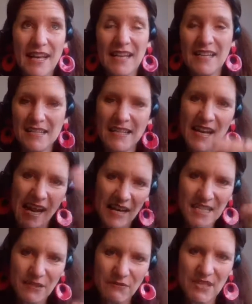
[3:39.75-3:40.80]
and there's an
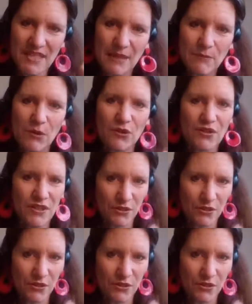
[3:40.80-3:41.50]
activity book